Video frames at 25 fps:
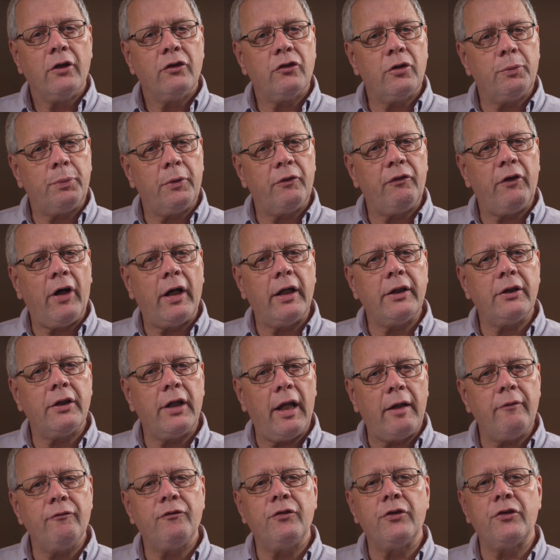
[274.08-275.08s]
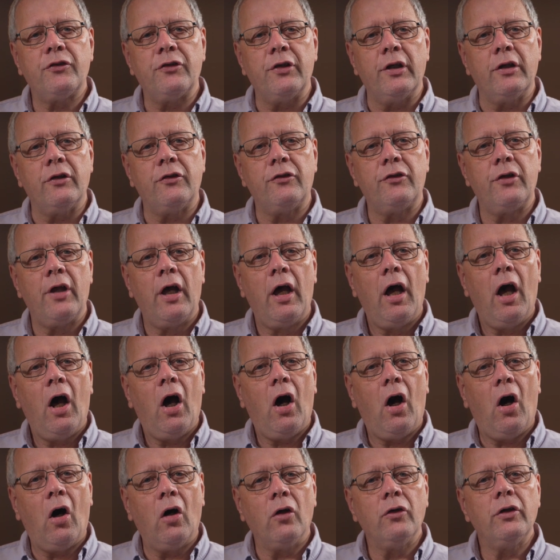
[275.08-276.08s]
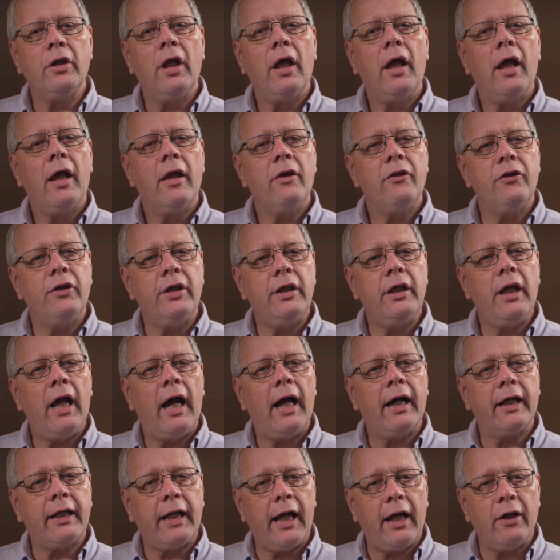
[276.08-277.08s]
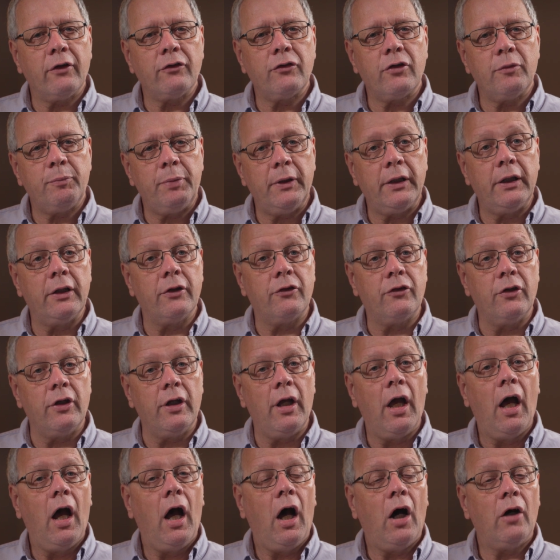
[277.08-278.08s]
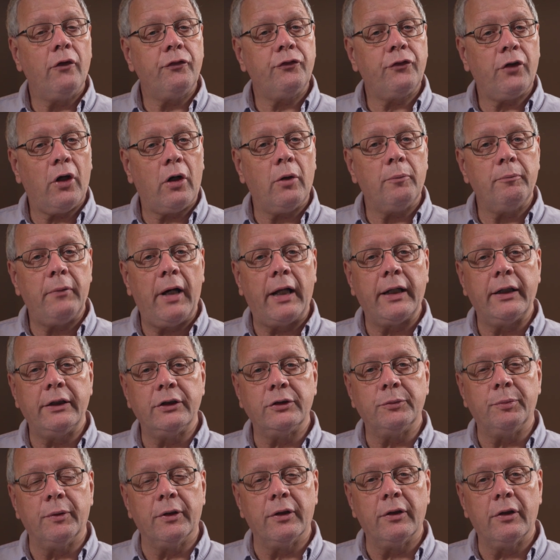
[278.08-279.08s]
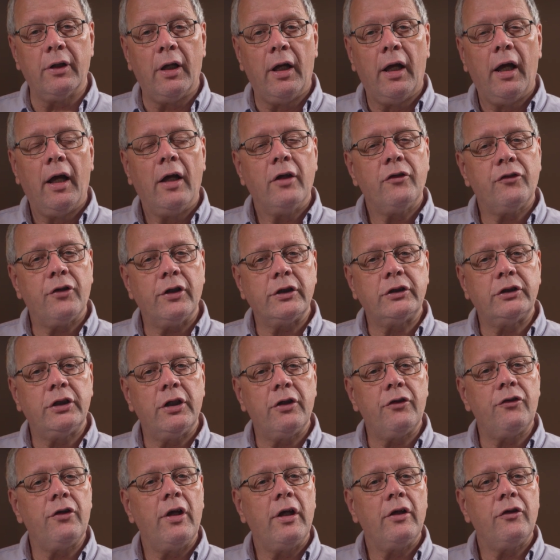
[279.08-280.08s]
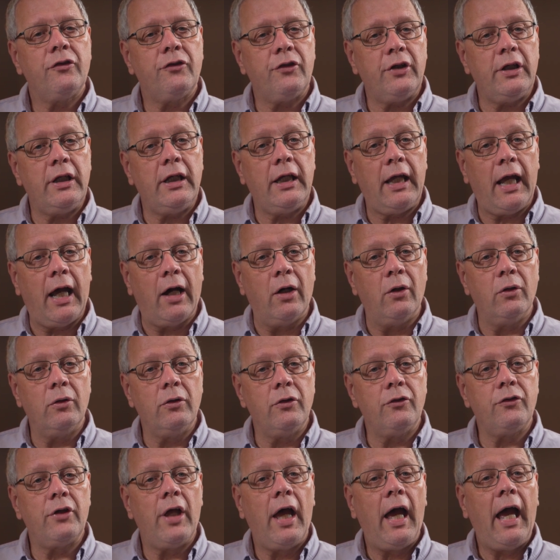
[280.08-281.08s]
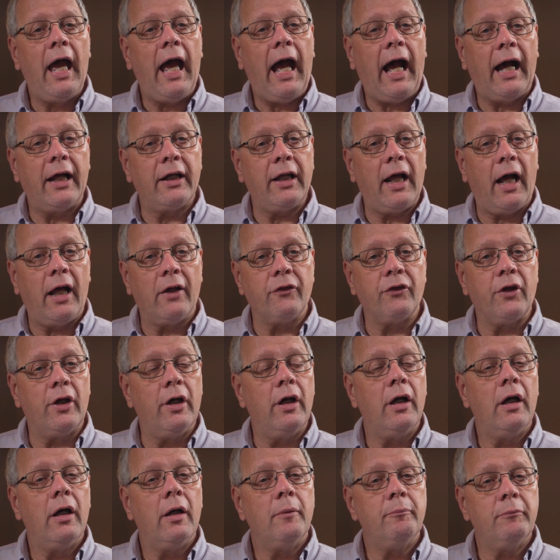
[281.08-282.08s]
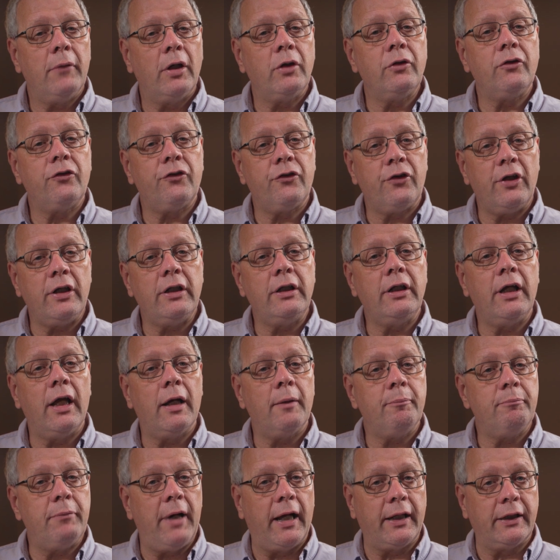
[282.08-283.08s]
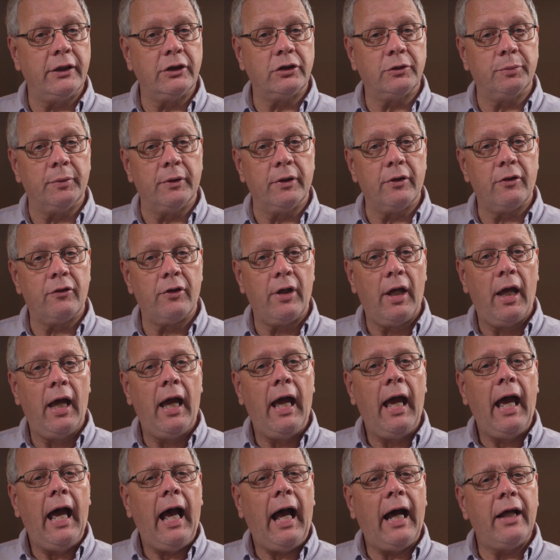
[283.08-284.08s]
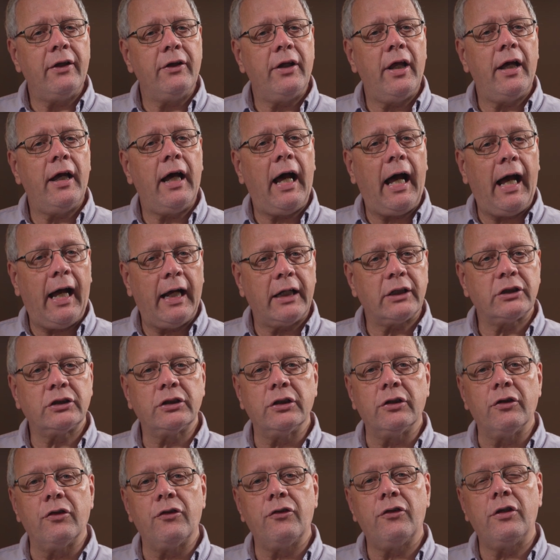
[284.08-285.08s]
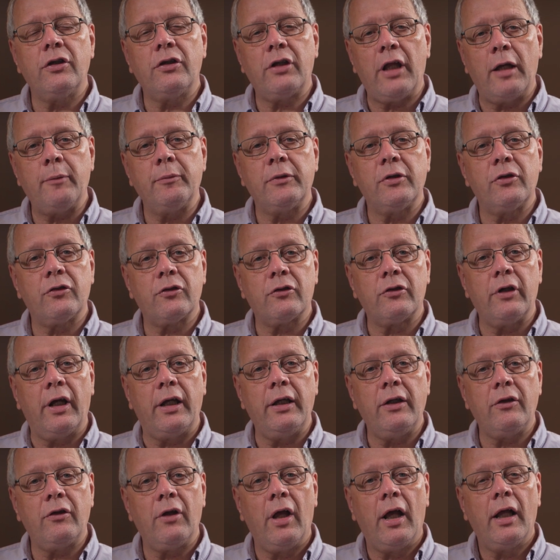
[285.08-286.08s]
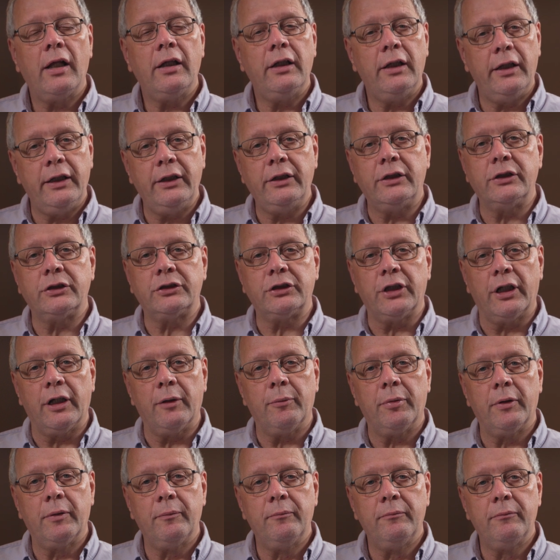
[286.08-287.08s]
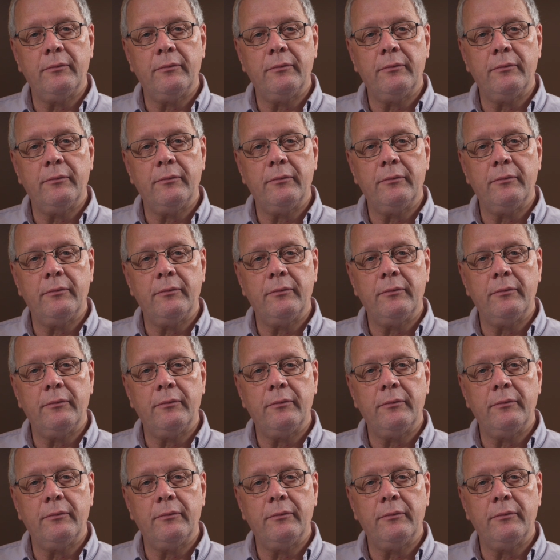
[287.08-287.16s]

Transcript: to provide an emphasis on the accountability of top management, such as CEOs and other most senior management, and their actions to demonstrate leadership.